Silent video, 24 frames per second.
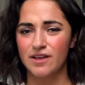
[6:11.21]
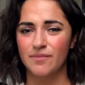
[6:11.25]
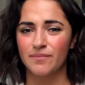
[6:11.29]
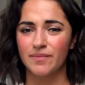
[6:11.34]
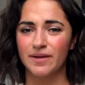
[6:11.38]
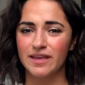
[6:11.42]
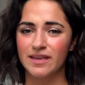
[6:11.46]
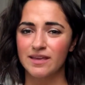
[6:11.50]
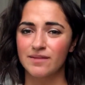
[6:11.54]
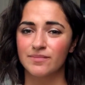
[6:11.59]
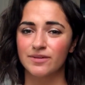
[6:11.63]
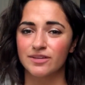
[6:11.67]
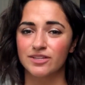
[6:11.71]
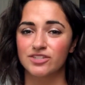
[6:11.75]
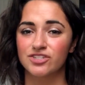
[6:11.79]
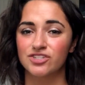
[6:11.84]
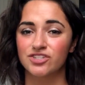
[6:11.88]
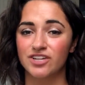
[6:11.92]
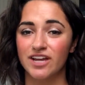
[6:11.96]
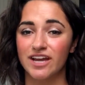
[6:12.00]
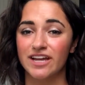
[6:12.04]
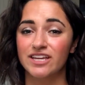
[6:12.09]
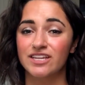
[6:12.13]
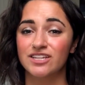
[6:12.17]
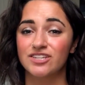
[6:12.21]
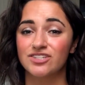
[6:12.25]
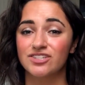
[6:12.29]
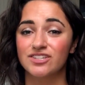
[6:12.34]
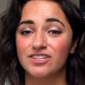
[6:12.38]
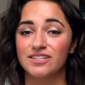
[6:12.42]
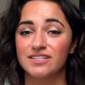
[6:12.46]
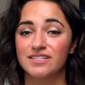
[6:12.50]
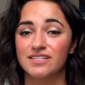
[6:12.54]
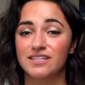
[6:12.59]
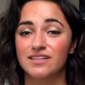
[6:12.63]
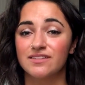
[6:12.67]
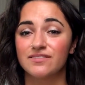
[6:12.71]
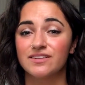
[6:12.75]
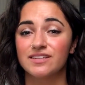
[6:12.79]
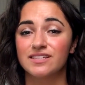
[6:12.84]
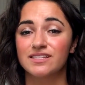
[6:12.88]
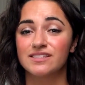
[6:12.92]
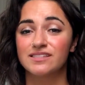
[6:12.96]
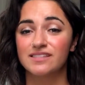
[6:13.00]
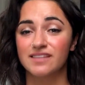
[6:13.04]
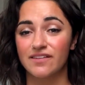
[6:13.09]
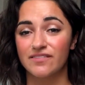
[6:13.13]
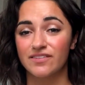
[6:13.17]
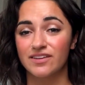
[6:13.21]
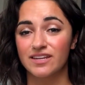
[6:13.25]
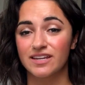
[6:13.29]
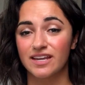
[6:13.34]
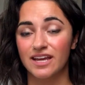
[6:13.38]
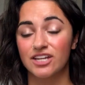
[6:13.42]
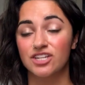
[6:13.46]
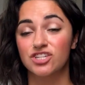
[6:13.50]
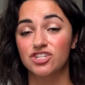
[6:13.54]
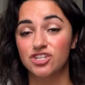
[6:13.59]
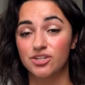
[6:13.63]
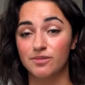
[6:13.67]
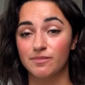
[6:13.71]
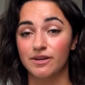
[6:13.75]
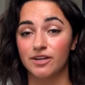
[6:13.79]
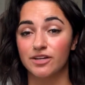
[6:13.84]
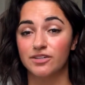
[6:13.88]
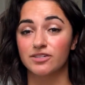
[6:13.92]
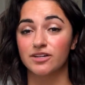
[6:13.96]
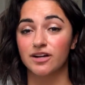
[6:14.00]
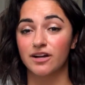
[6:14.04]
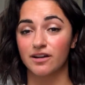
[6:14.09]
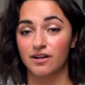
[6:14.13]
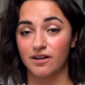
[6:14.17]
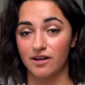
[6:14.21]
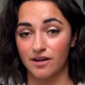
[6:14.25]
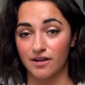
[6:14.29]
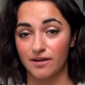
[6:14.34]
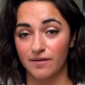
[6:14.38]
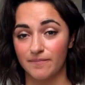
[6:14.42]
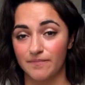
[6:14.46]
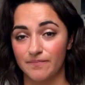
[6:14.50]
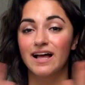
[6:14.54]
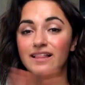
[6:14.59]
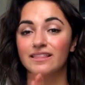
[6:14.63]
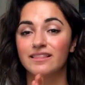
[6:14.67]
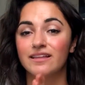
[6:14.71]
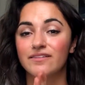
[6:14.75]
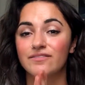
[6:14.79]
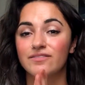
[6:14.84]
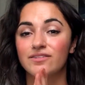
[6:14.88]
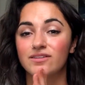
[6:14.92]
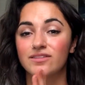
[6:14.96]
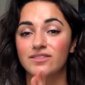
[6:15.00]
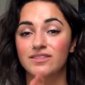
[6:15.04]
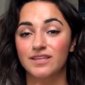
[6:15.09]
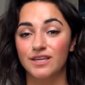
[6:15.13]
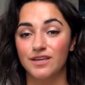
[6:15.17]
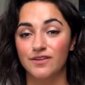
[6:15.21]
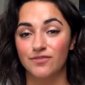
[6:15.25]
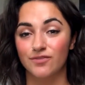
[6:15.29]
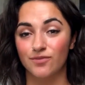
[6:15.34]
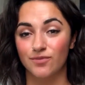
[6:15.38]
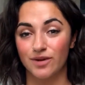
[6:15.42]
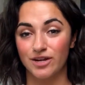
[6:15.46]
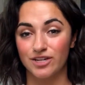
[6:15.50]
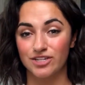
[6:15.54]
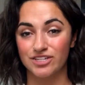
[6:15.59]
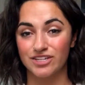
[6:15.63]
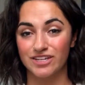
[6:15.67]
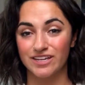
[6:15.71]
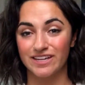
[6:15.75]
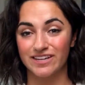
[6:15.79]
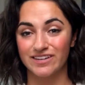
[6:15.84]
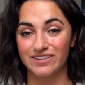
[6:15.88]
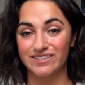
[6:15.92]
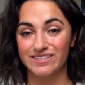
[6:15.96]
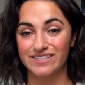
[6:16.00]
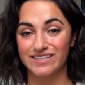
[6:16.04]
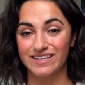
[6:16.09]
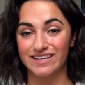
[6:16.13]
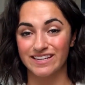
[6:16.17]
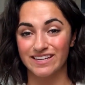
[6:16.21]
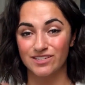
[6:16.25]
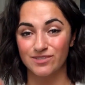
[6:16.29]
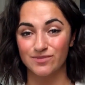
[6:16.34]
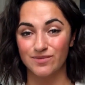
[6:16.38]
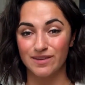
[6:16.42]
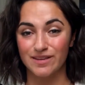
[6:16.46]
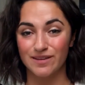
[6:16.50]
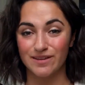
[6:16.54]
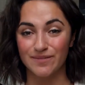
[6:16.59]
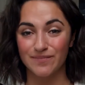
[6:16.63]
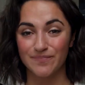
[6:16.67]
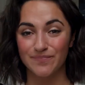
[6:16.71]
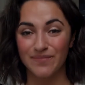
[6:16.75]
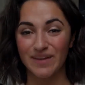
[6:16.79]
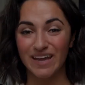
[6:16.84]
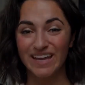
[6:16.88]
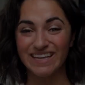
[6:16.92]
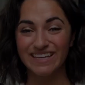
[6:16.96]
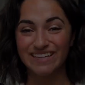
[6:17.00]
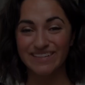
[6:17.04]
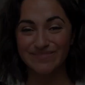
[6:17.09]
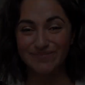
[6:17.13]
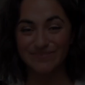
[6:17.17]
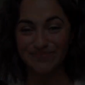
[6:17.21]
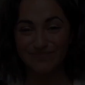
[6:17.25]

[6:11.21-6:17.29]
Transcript: My email is jackiegtv7 at gmail.com. I love you, thank you for watching, and I'll see you next week. Bye.